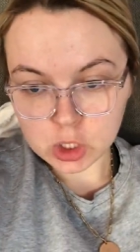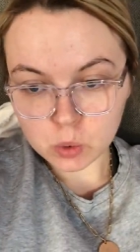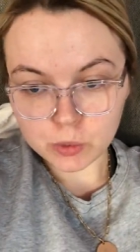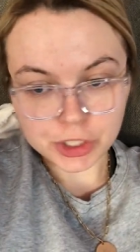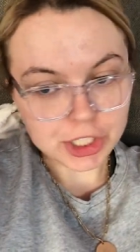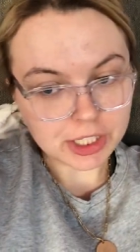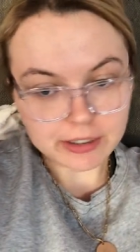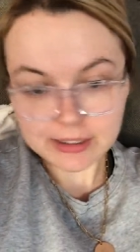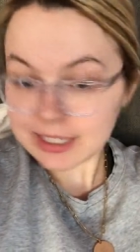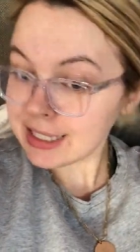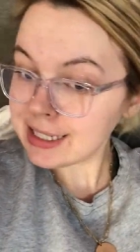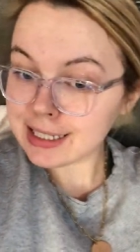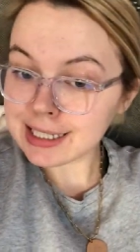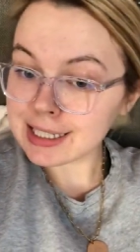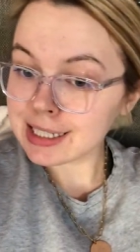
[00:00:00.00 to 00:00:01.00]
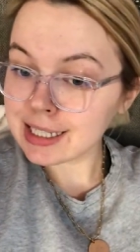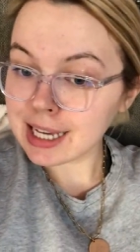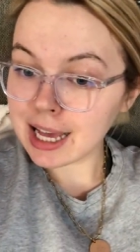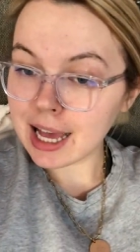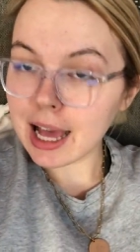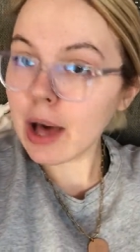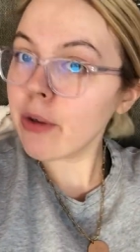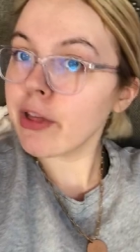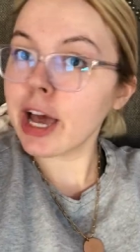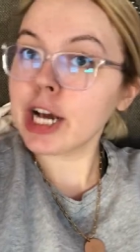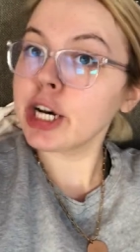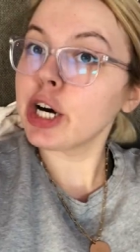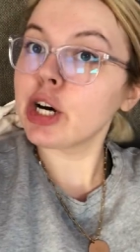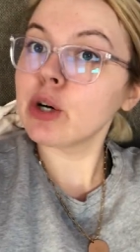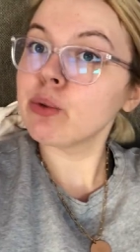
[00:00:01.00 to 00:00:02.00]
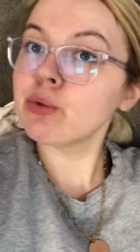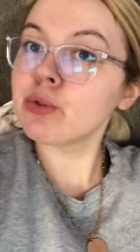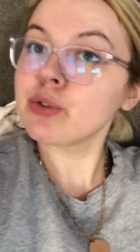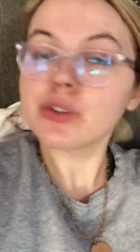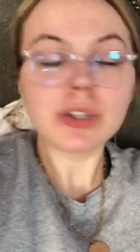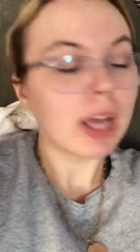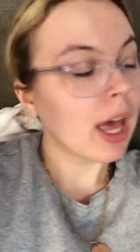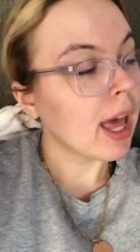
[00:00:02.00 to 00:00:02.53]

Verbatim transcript: We shall see how that goes.